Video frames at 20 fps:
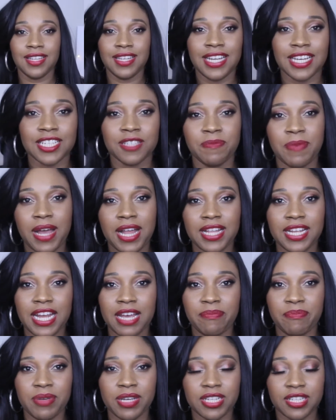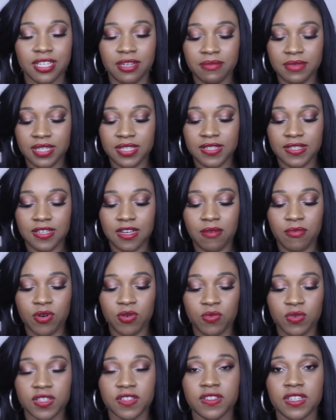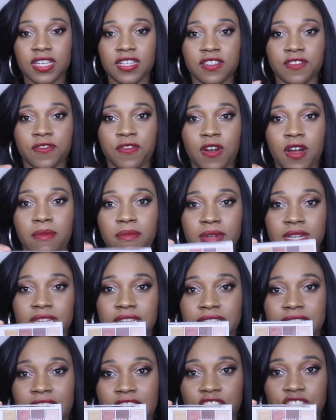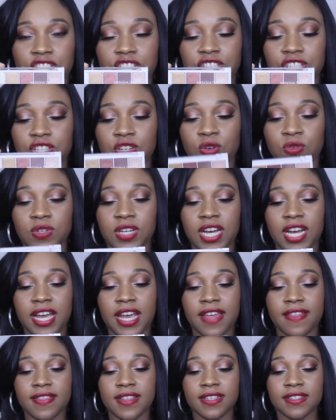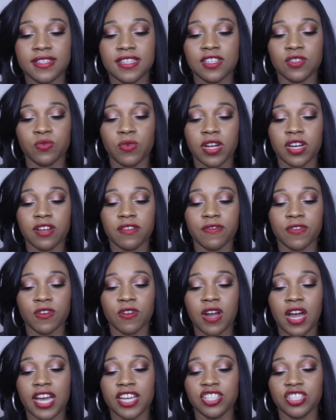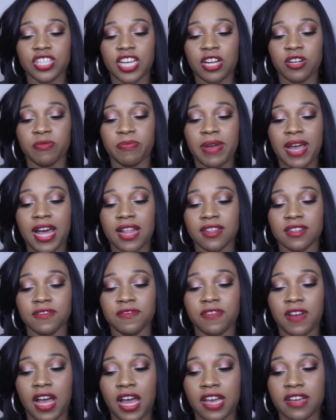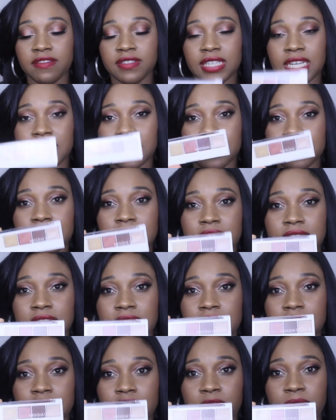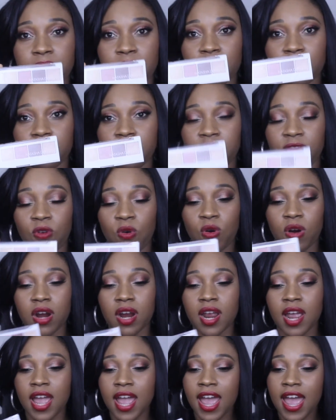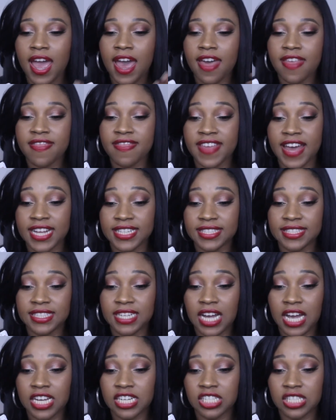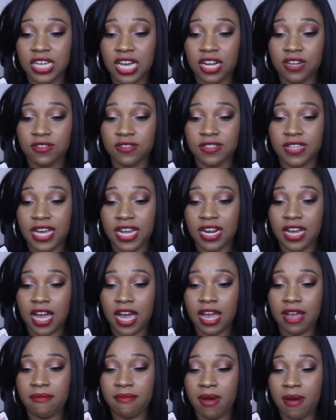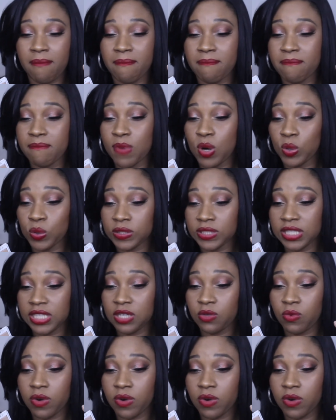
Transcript: The next palette I picked up this summer is from Natasha Denona, and this is one of her eyeshadow palette 5s, and this is in the number 4, and that's the eyeshadows that I'm mostly